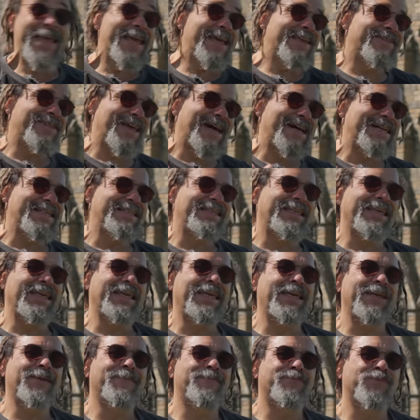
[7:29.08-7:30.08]
That
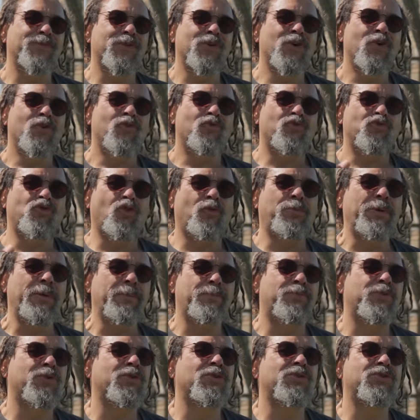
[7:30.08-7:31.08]
day, Robert
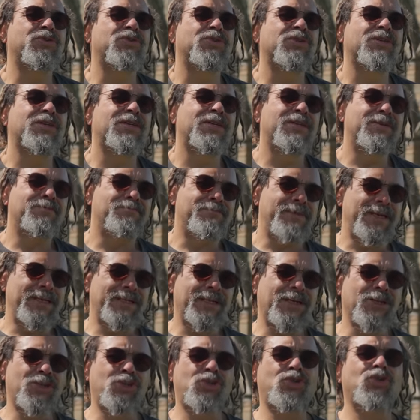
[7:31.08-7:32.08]
Bruce made
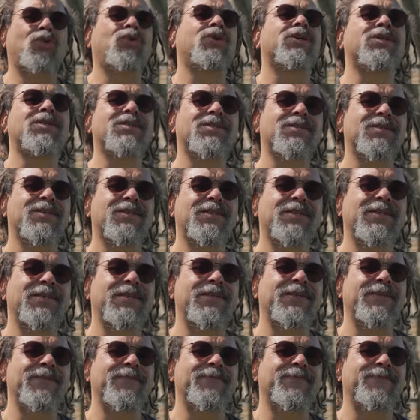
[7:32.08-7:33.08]
a choice.
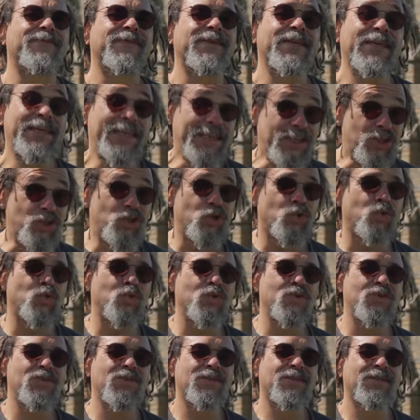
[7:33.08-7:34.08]
He
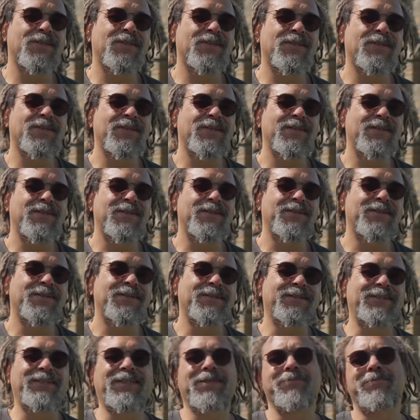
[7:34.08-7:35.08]
chose
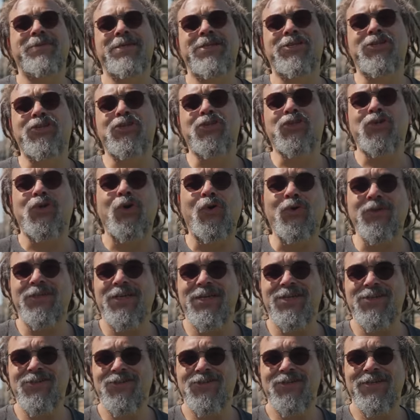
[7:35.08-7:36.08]
to be
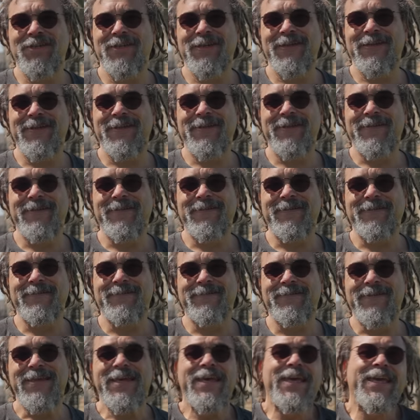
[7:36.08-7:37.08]
Scottish.
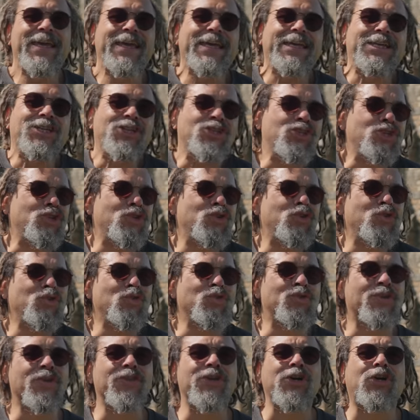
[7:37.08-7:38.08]
He knew
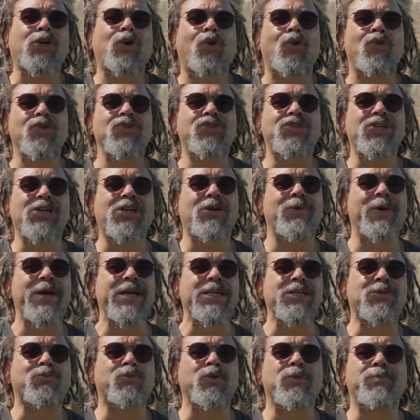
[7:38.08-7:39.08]
that the
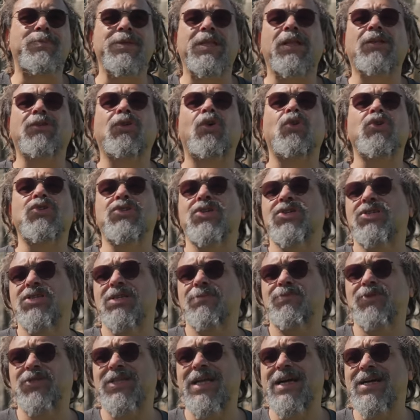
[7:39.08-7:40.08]
consequence would be the loss of
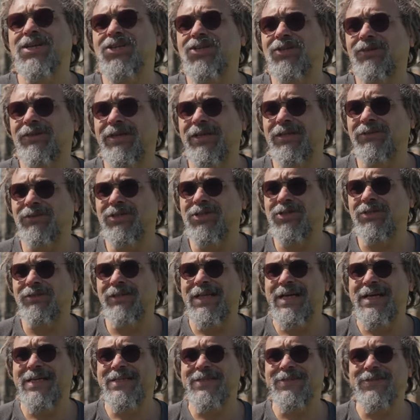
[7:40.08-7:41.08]
substantial English
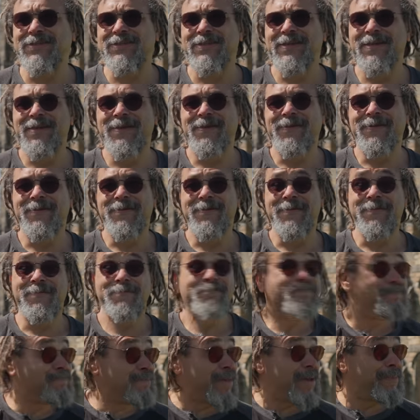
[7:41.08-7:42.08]
lands,
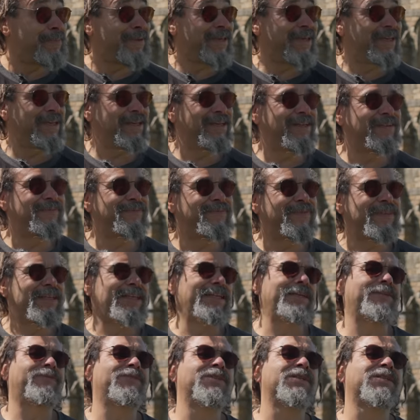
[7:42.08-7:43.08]
maybe
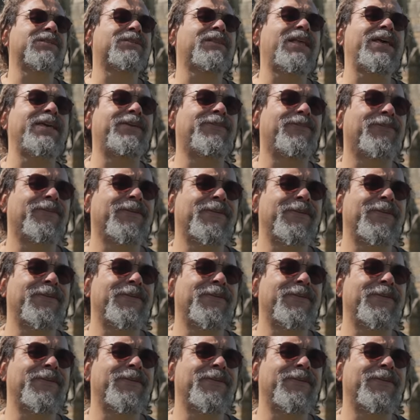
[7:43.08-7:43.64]
even his life.